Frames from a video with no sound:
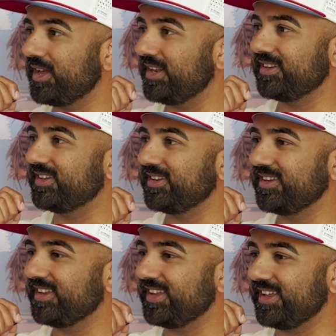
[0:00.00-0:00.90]
in
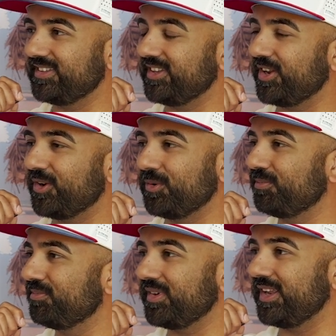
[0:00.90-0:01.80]

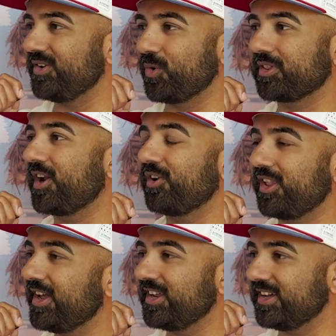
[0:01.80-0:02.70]
North
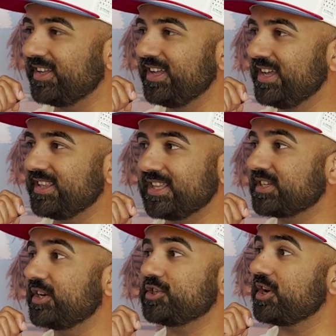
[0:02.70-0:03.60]
Carolina that's
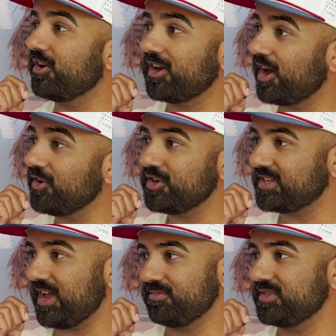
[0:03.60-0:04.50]
going to share it 100
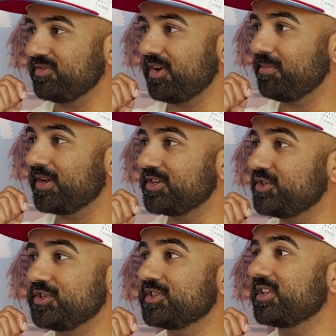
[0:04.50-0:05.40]
times, right? Because
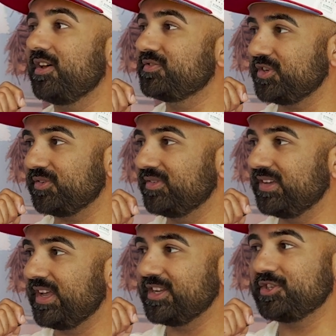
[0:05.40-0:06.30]
she just loves you,
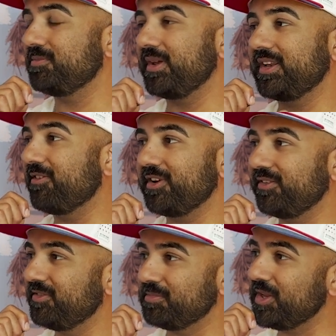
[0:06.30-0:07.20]
and she may never
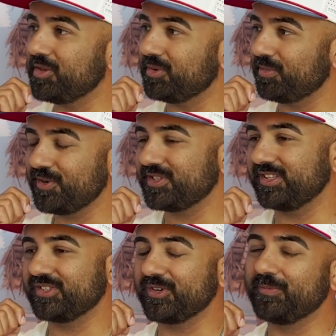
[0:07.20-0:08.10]
even meet you in
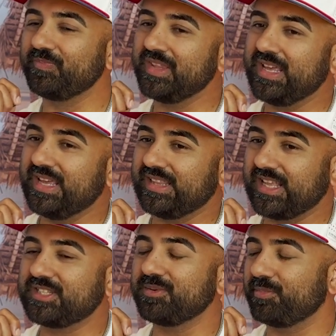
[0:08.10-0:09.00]
person. So
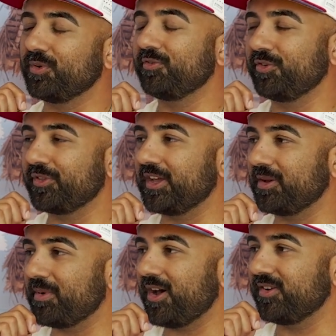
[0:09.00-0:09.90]
that's the beautiful thing
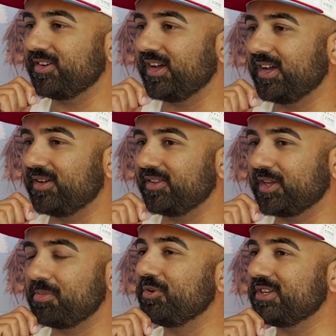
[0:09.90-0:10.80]
about the
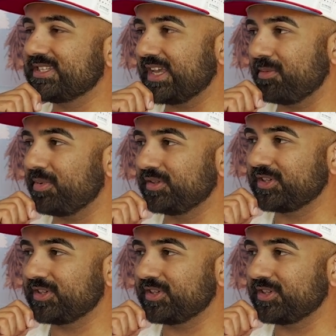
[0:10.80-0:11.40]
communities that get built